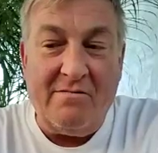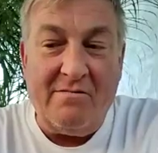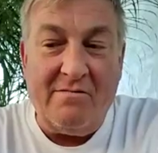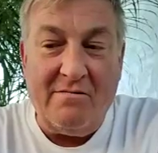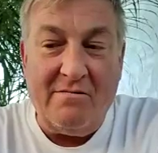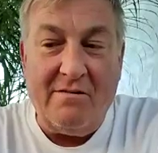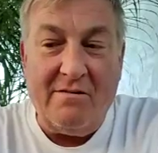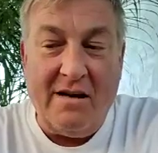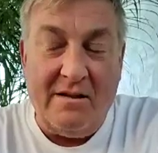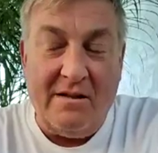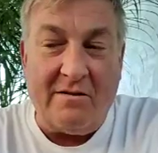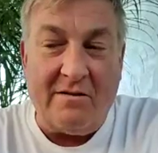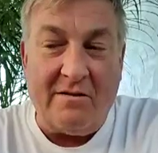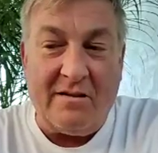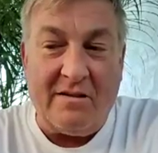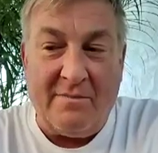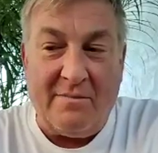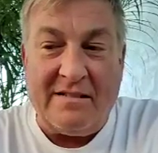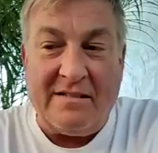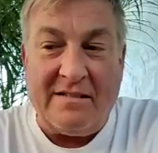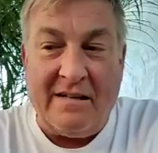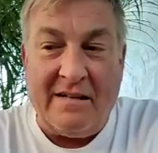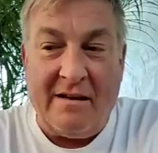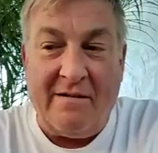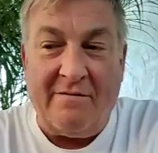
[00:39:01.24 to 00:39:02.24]
I look at
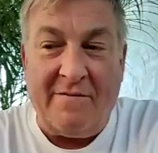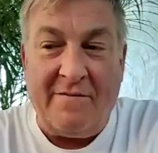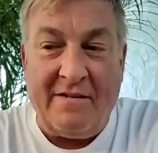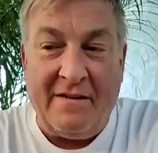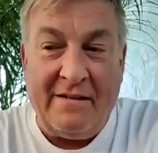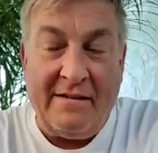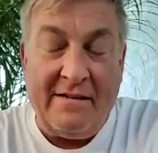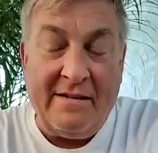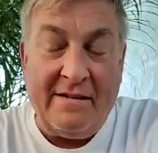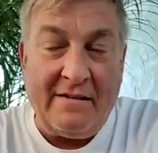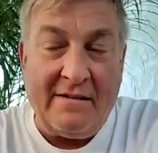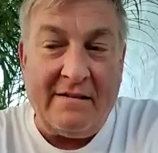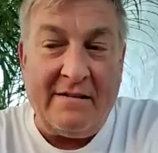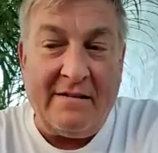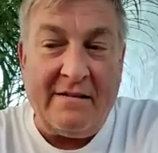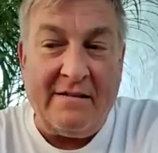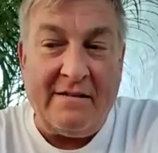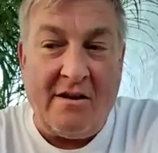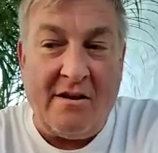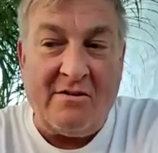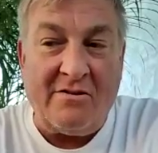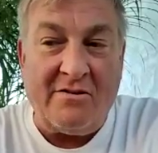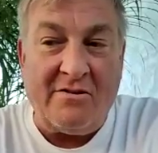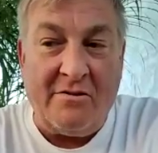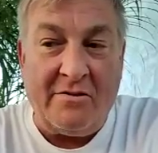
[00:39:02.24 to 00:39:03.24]
myself, and this is
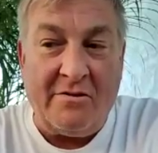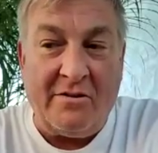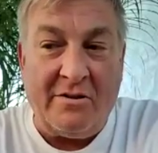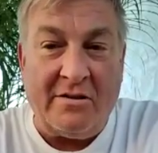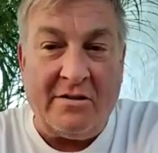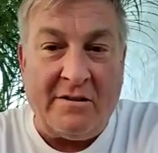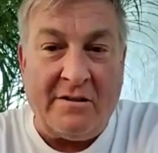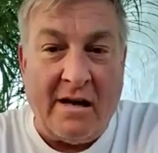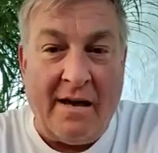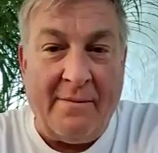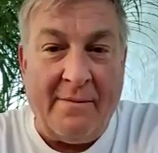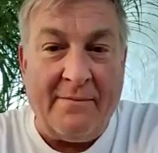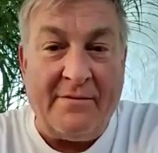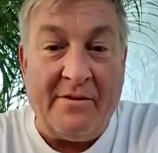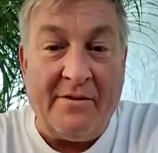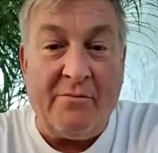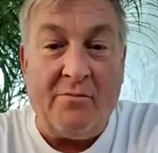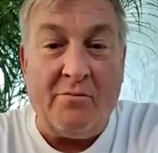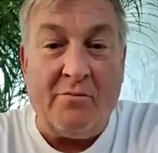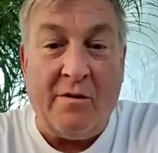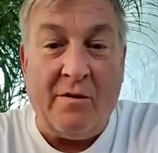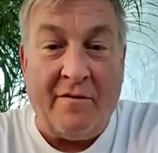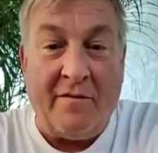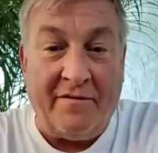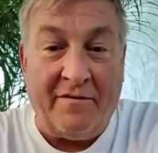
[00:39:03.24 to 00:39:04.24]
also a good time to
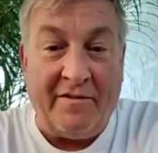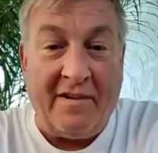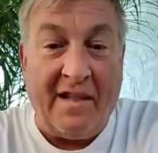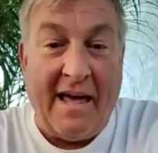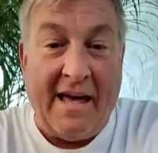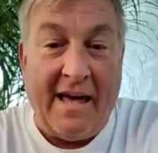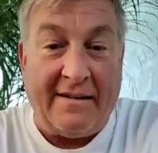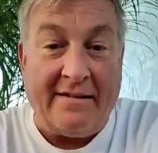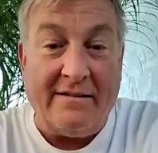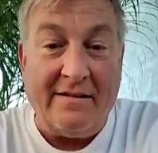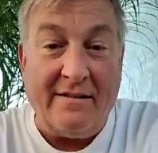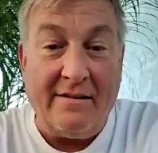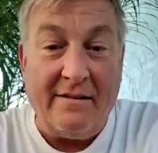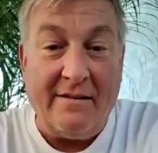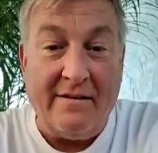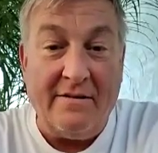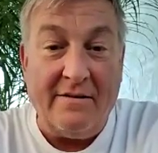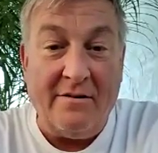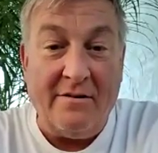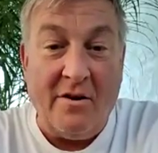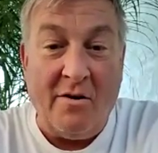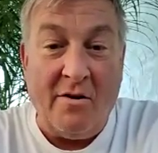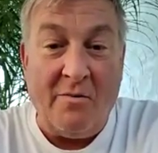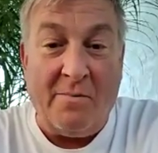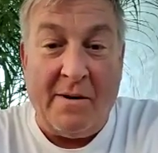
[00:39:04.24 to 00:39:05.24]
reflect,
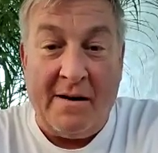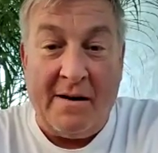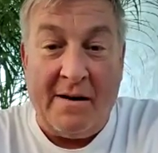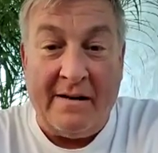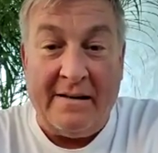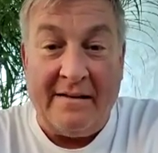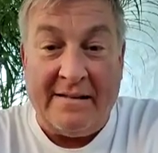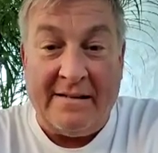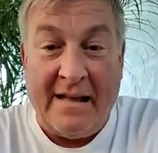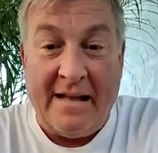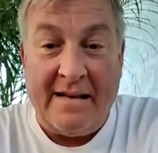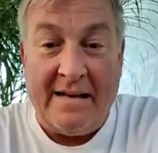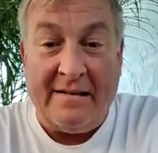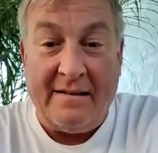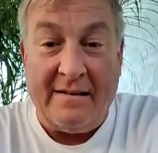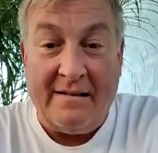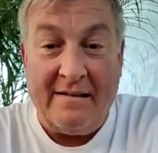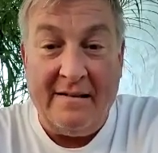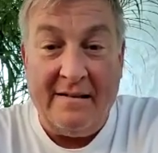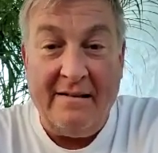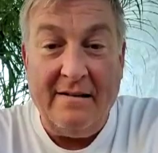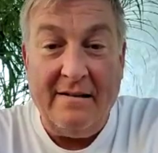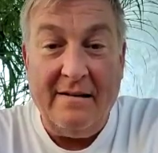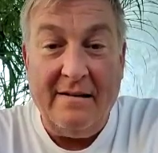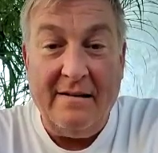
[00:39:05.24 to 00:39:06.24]
no pun
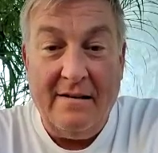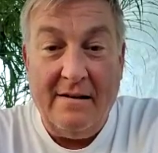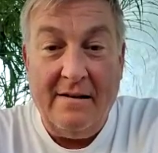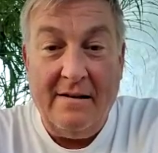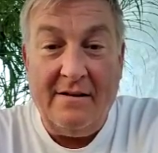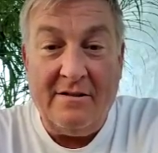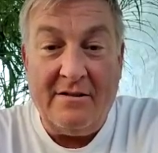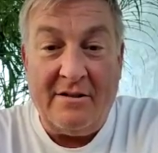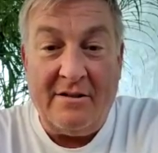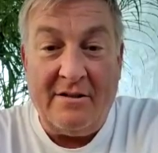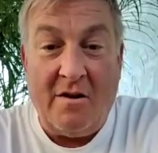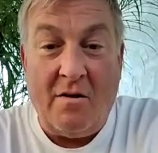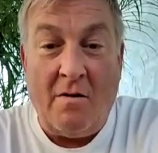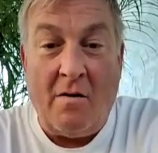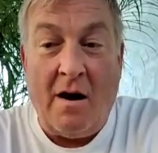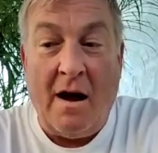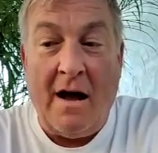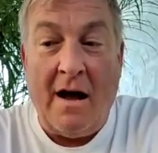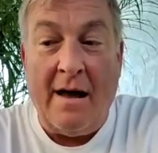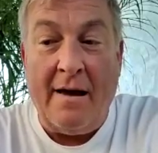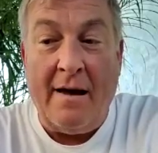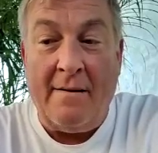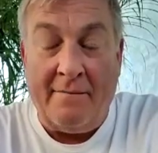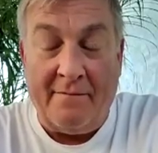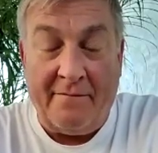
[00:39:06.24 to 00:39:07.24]
intended. So
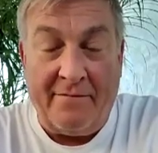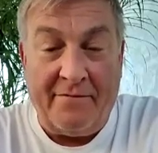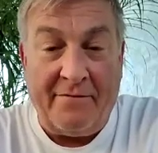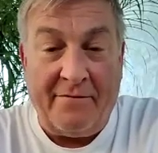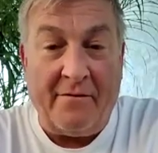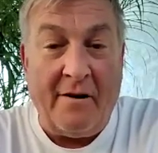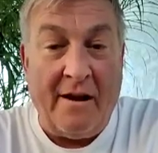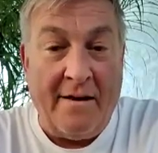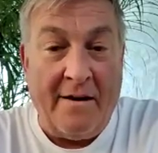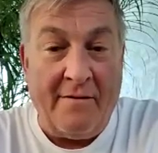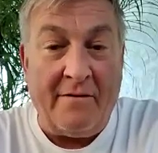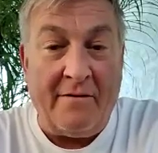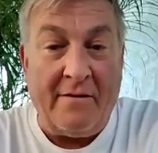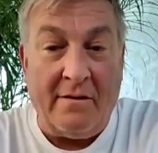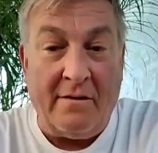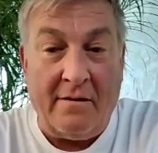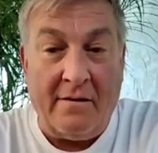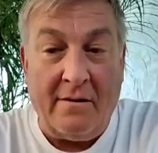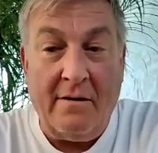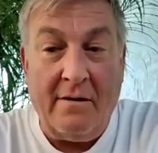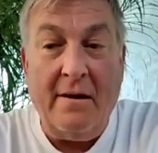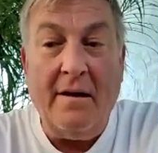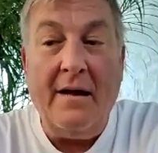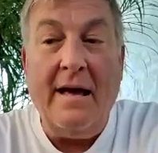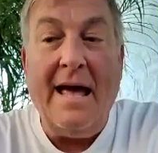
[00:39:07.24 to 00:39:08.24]
I am
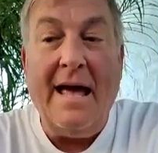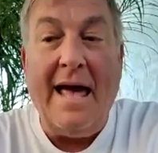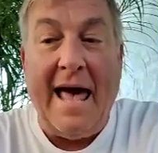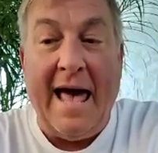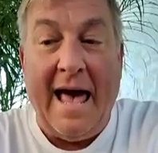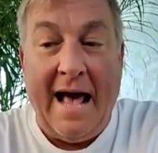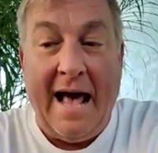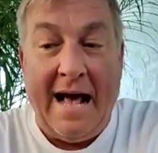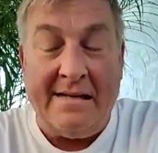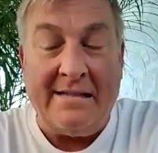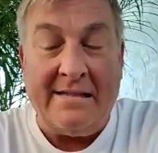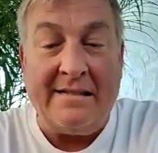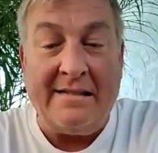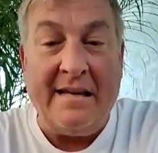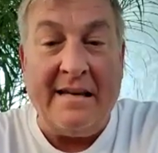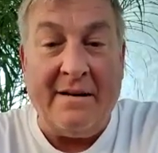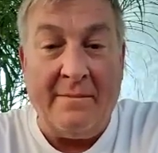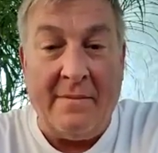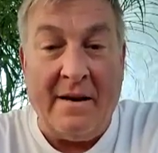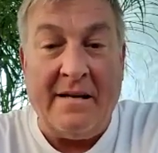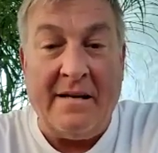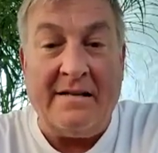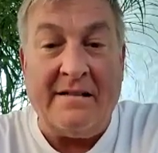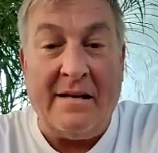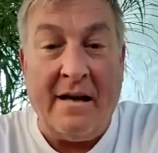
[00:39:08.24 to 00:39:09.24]
forever asking
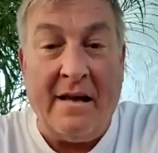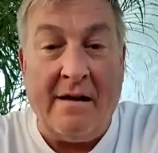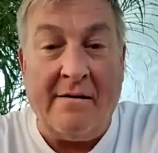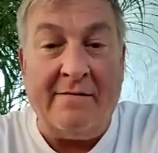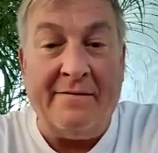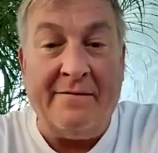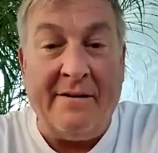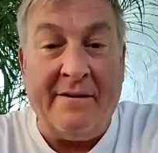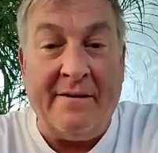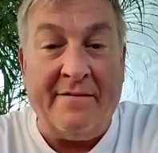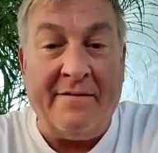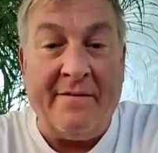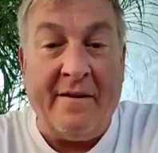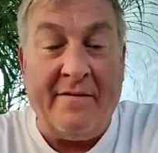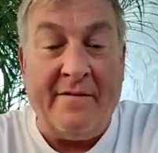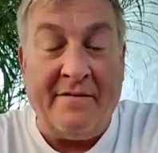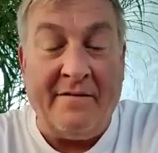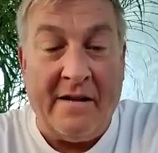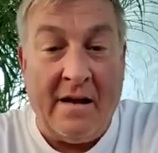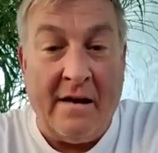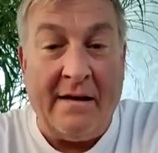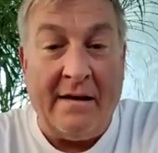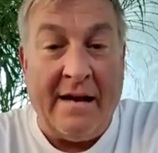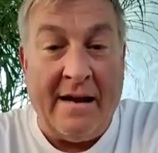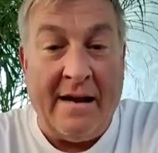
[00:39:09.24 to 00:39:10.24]
myself if I've
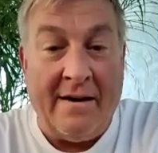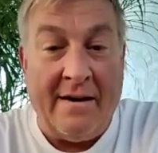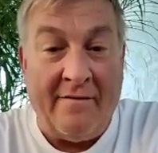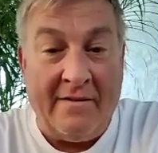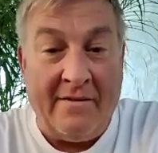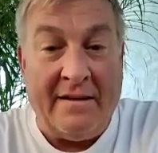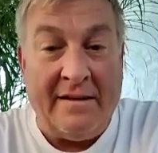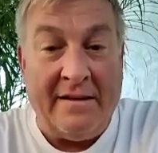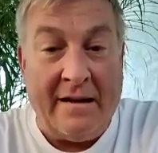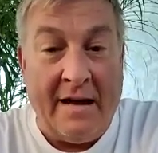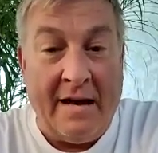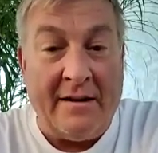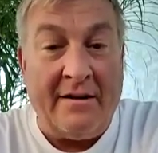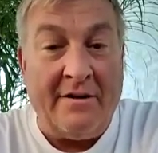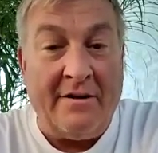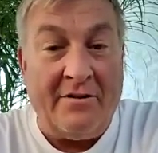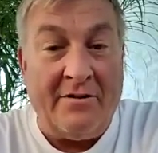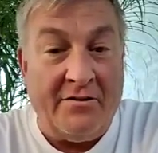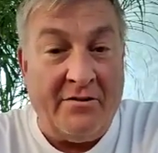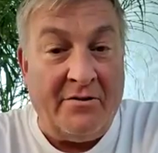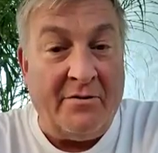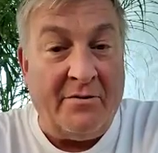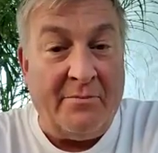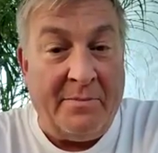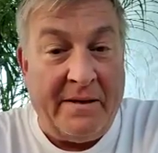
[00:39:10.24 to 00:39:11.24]
done everything I could
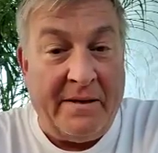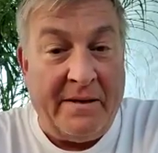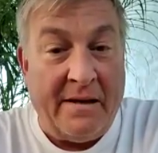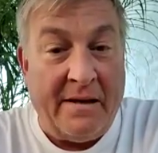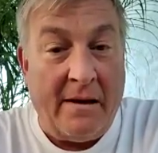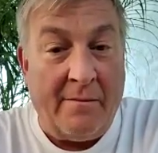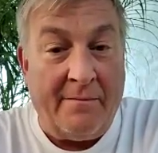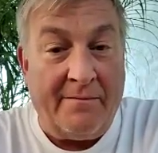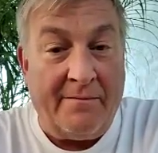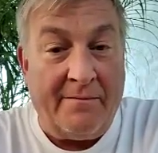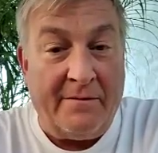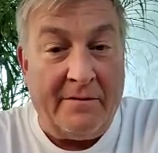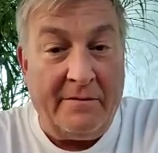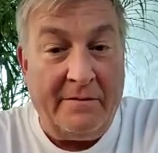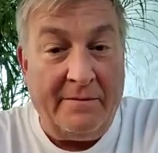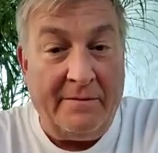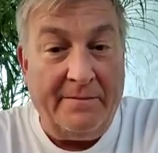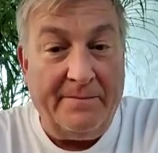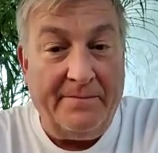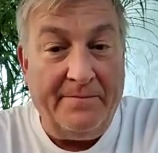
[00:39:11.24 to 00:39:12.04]
do to be helpful.